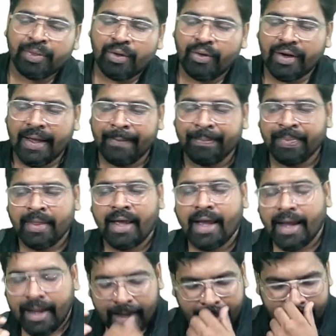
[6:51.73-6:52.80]
Okay,
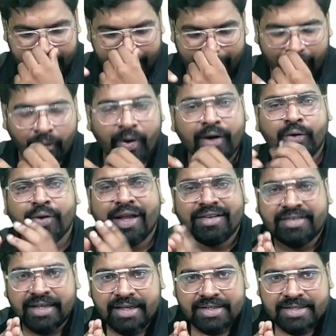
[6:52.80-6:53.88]
and what you can
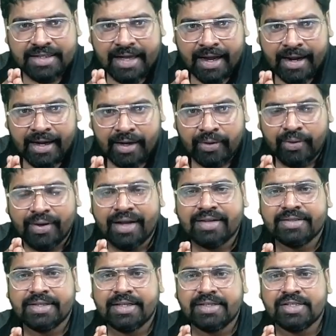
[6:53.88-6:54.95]
see is that you can
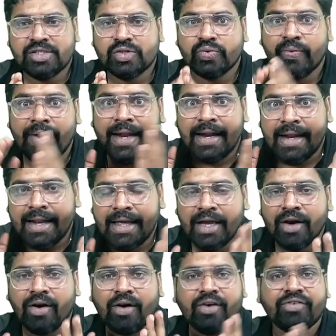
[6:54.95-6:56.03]
see swelling
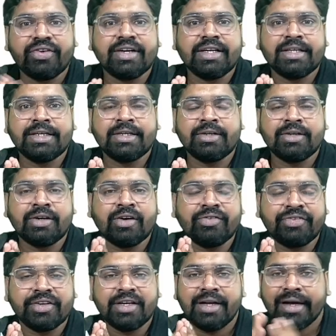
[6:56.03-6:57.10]
of
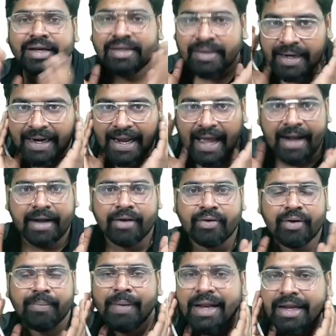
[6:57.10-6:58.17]
her gland.
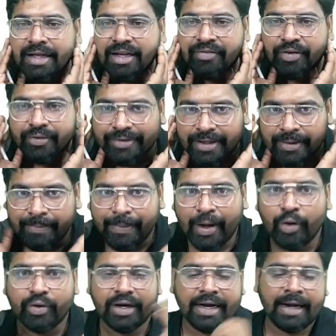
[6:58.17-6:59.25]
Okay, mainly if you see the
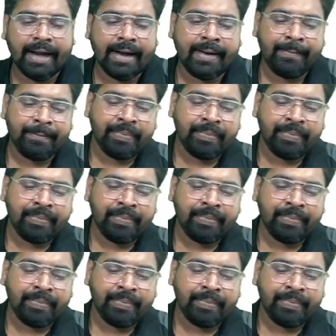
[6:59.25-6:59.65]
parotid gland,